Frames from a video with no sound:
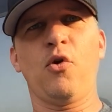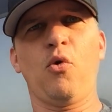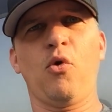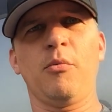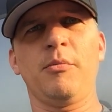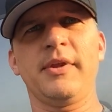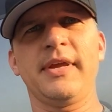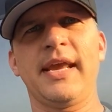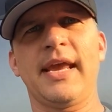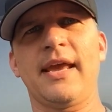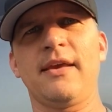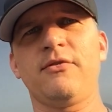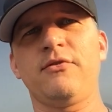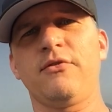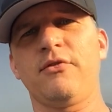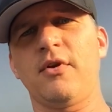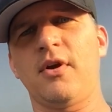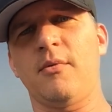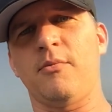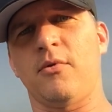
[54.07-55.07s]
normally has
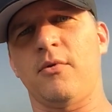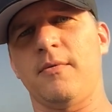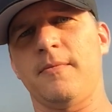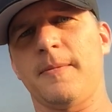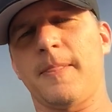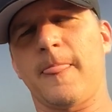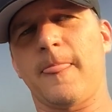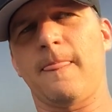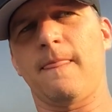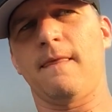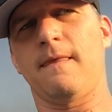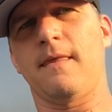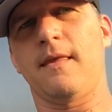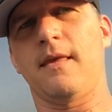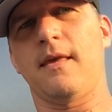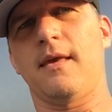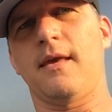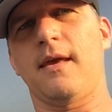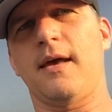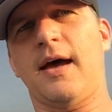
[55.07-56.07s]
trouble.
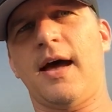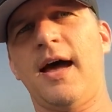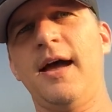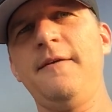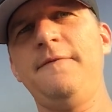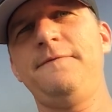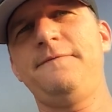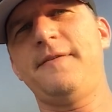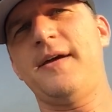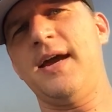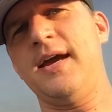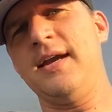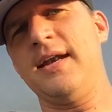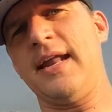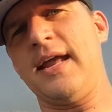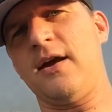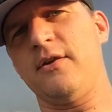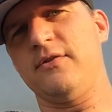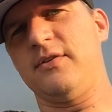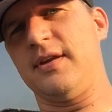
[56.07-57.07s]
I
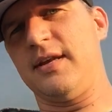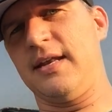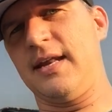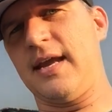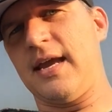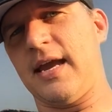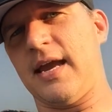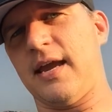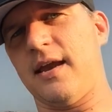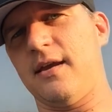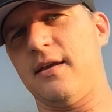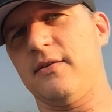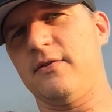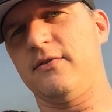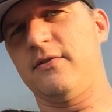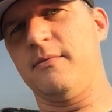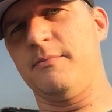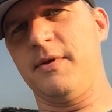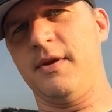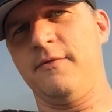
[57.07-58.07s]
find out today
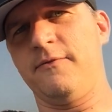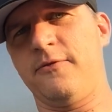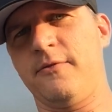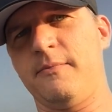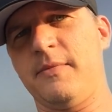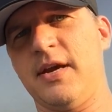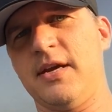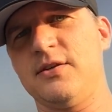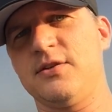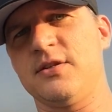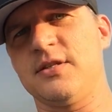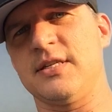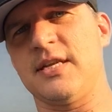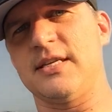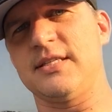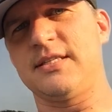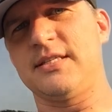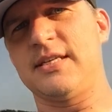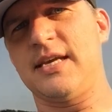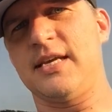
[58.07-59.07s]
some information
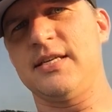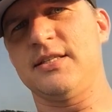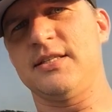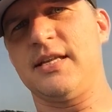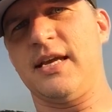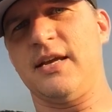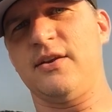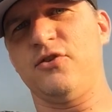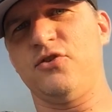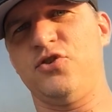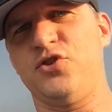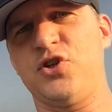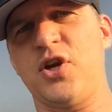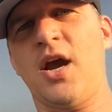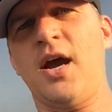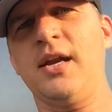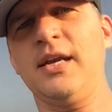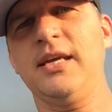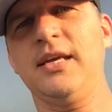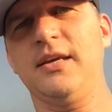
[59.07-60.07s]
that says that
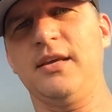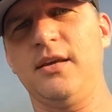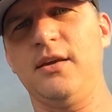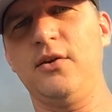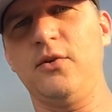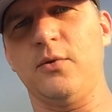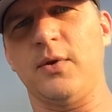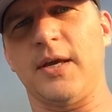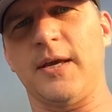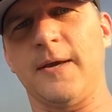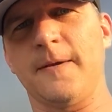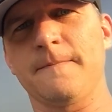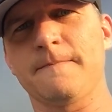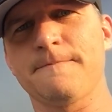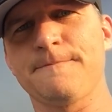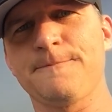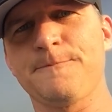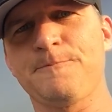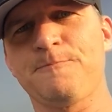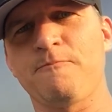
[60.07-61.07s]
Johnny Huie
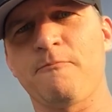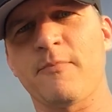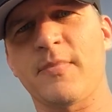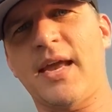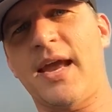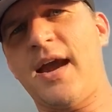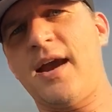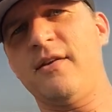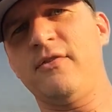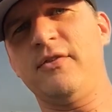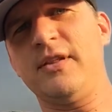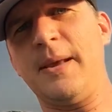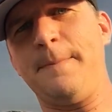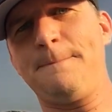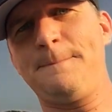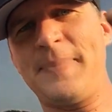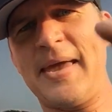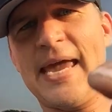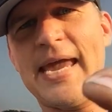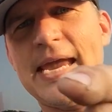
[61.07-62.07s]
actually
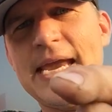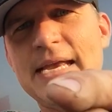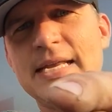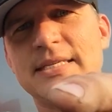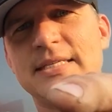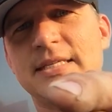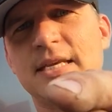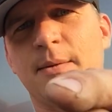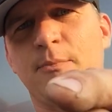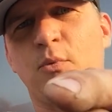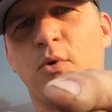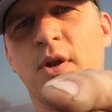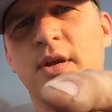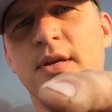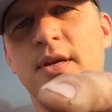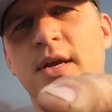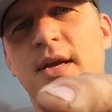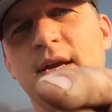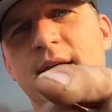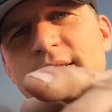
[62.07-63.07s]
paid
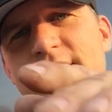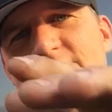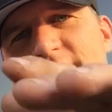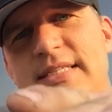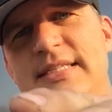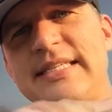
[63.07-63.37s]
someone to